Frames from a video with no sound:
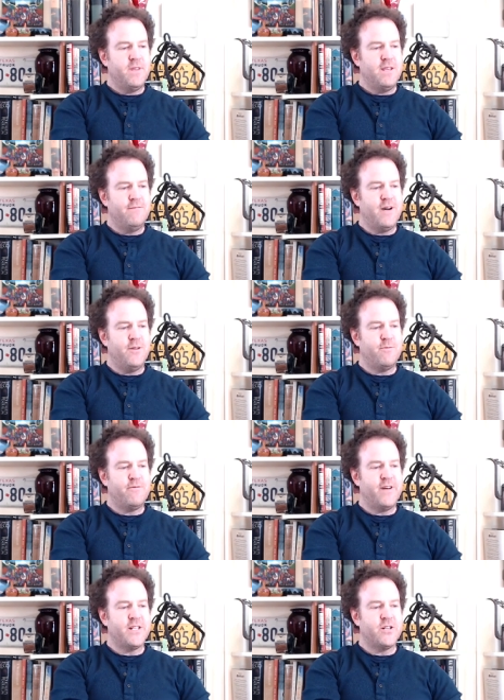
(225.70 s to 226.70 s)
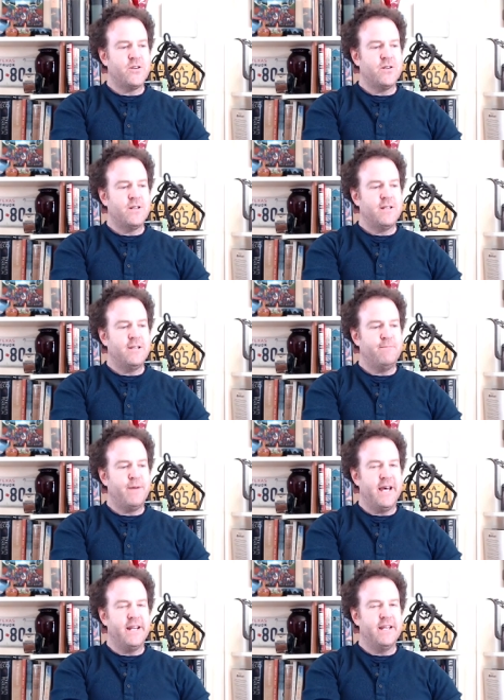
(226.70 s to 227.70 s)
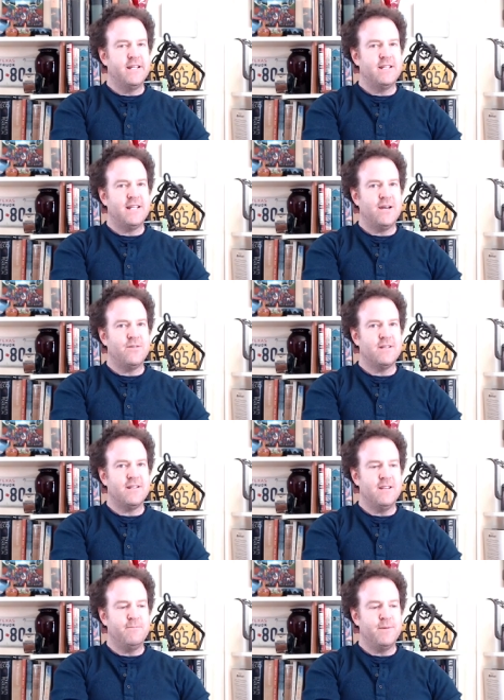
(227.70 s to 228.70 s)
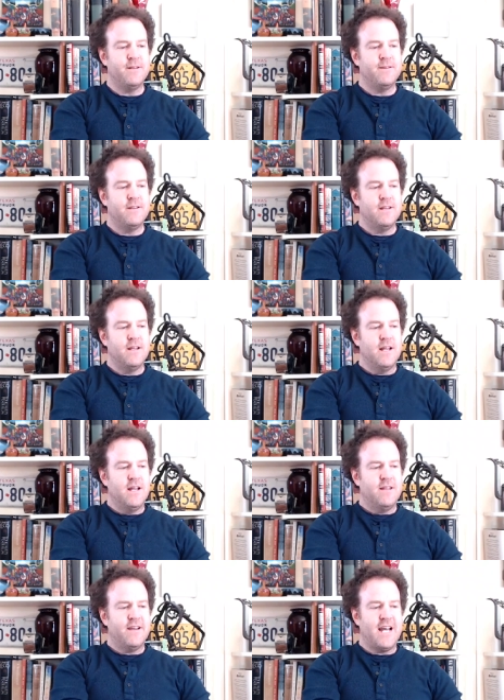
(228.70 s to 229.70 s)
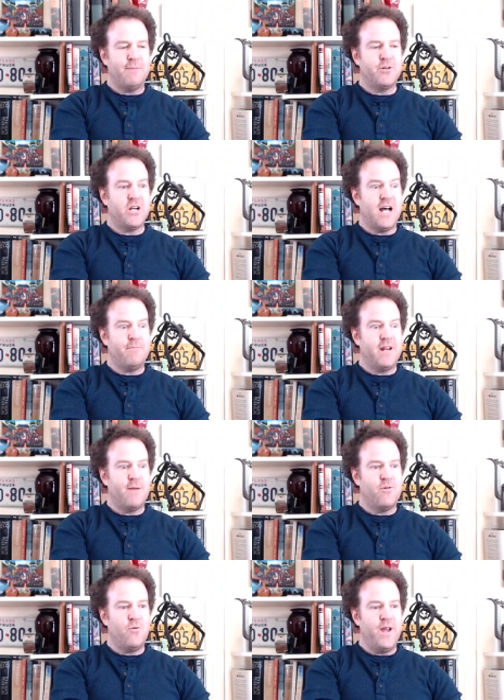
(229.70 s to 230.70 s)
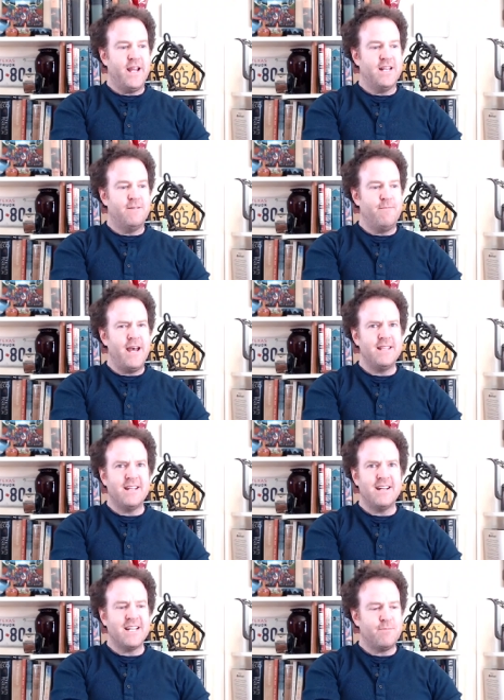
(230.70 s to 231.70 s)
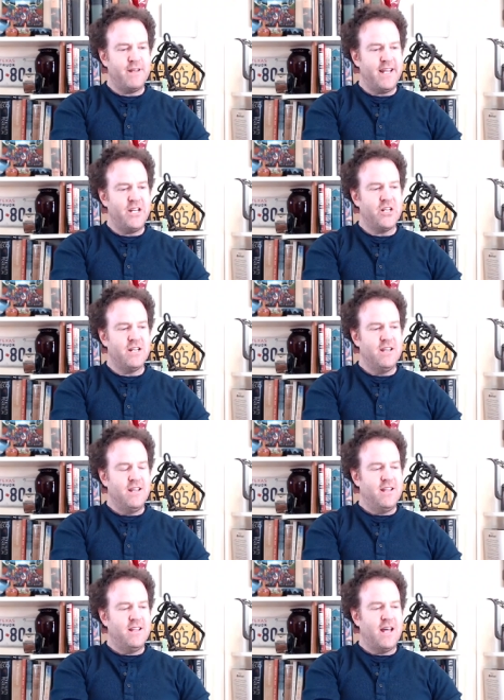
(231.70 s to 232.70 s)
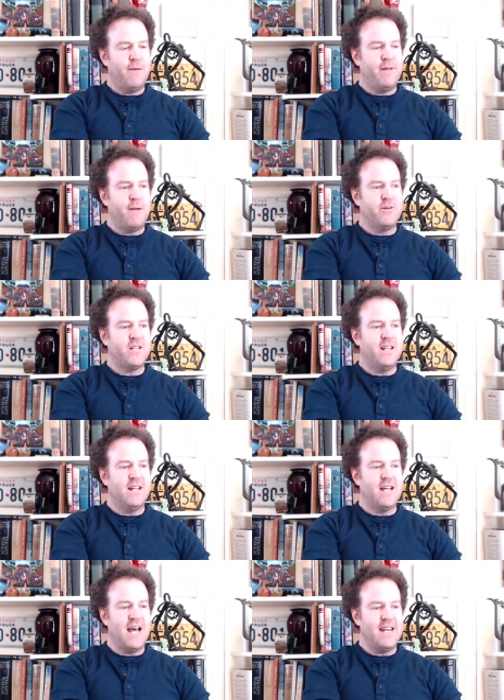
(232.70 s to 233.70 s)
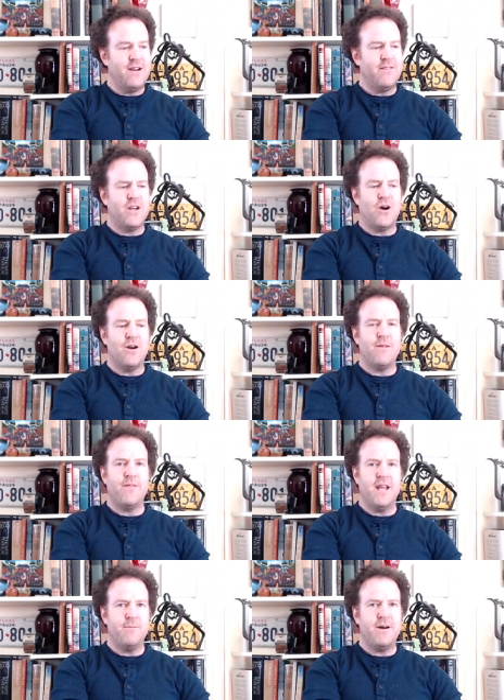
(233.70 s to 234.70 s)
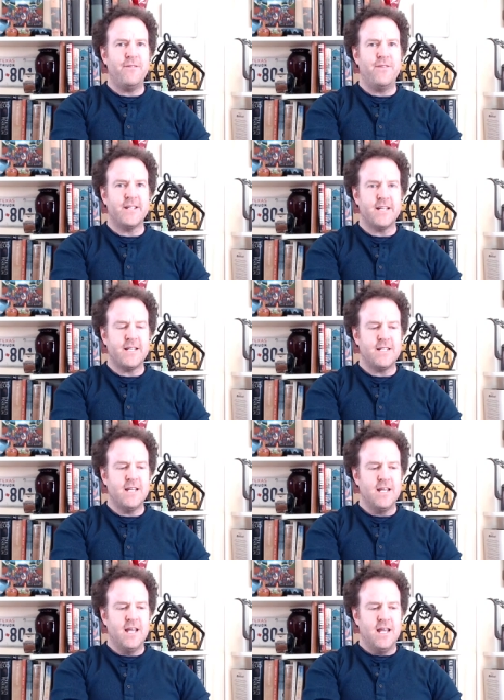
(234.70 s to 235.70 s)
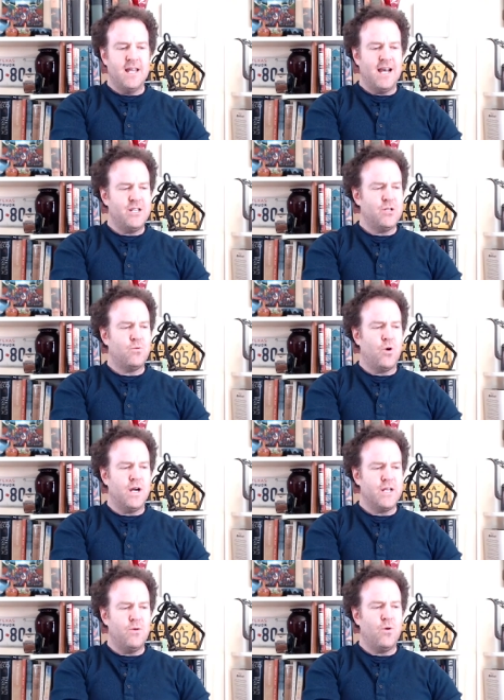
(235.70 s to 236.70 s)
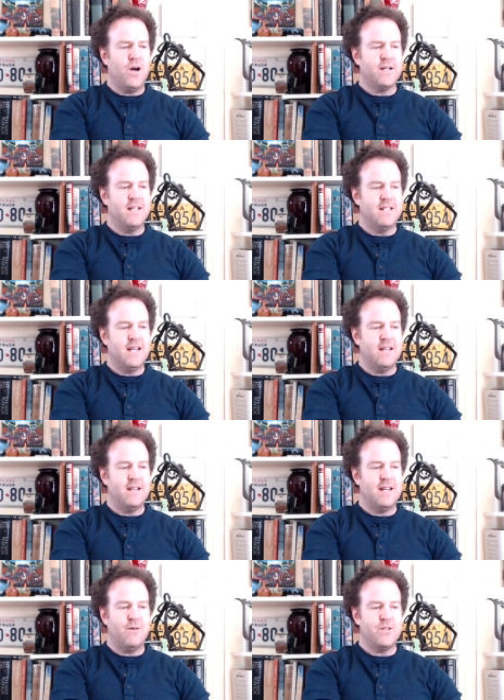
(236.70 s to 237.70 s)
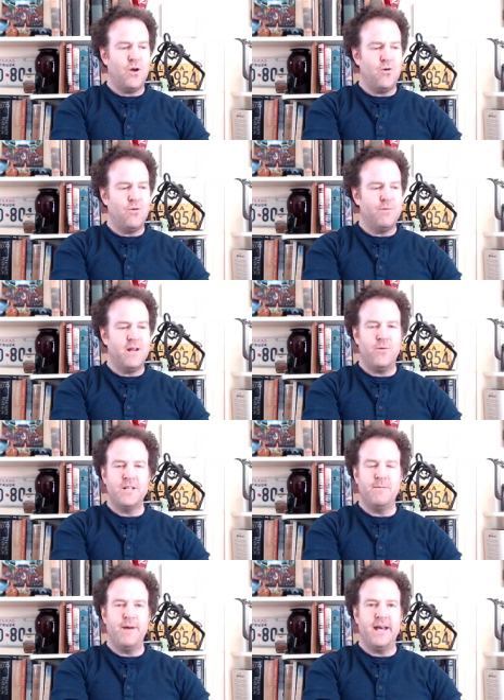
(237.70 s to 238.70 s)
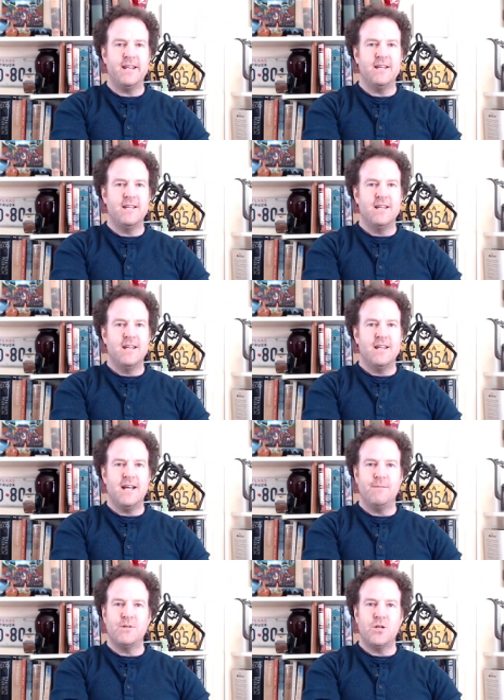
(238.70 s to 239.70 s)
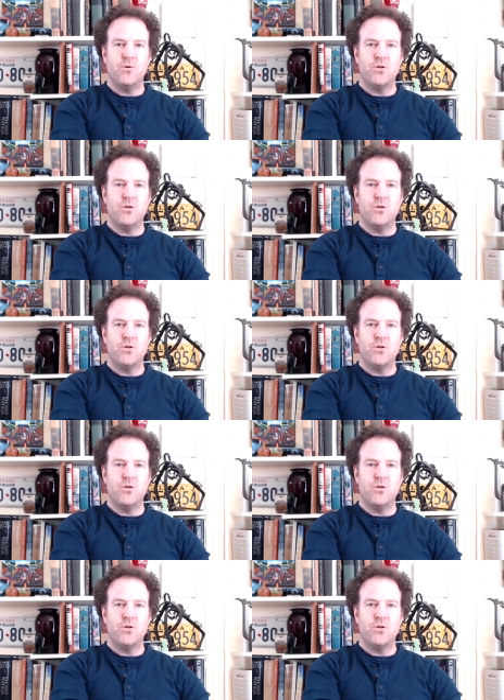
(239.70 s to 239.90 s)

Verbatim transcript: He found the professor in bed, sound asleep. The cop shook Oppenheimer awake and demanded an explanation. Oppenheimer said he'd gotten out of the car to think about physics. I just walked and walked, he said, and I was home and I went to bed. I'm so